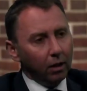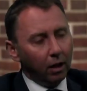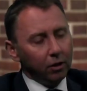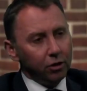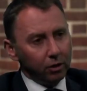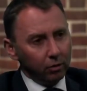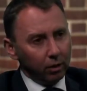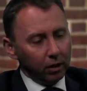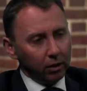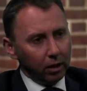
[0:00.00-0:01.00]
I do,
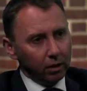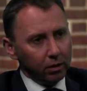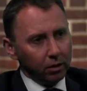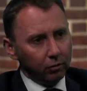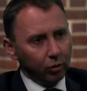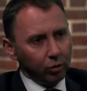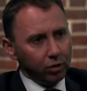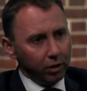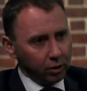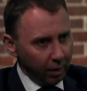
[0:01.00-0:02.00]
and of
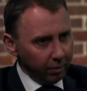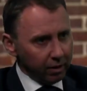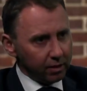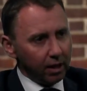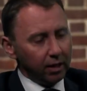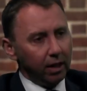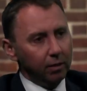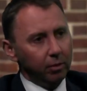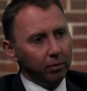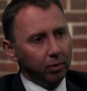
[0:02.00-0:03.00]
course you'd expect me to say
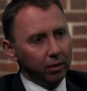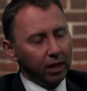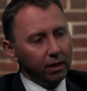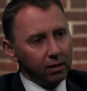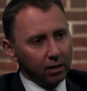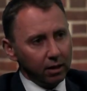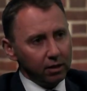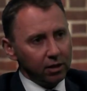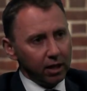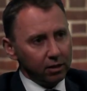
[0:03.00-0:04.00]
that, but that is the
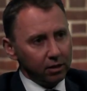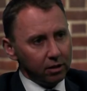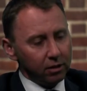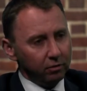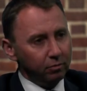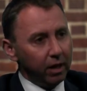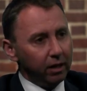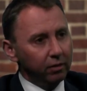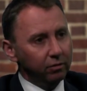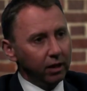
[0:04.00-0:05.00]
consensus of
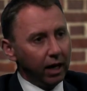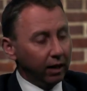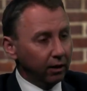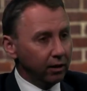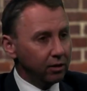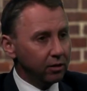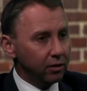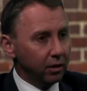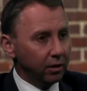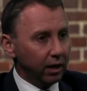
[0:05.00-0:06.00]
many of the
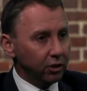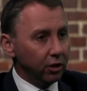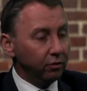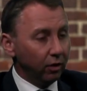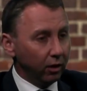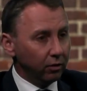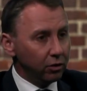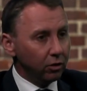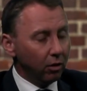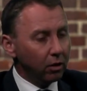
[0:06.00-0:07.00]
analysts that actually follow the
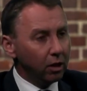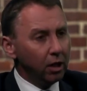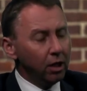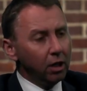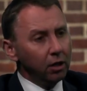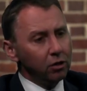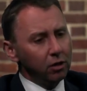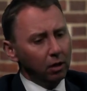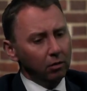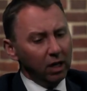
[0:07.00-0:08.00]
stock. Mm-hmm.
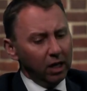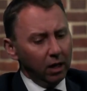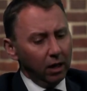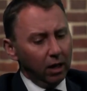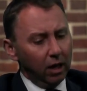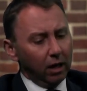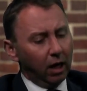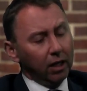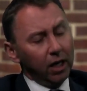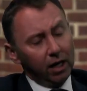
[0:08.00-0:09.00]
So
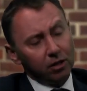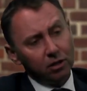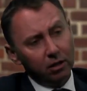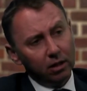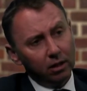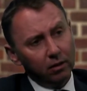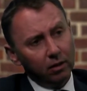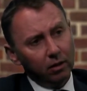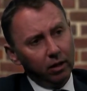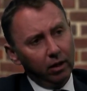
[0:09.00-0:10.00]
I guess that
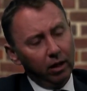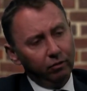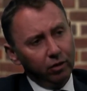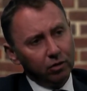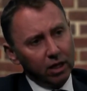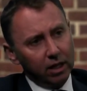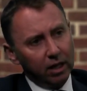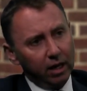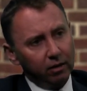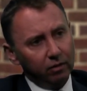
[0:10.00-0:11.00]
if you take
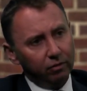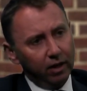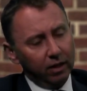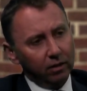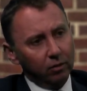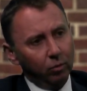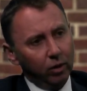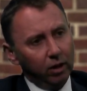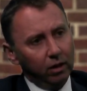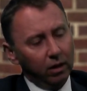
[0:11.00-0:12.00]
account of the fact that
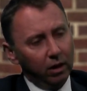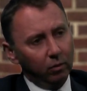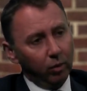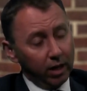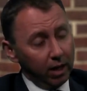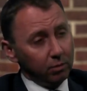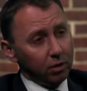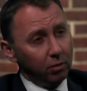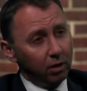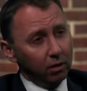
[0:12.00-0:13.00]
we came
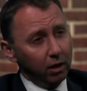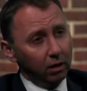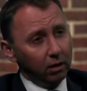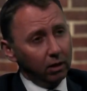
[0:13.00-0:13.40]
to market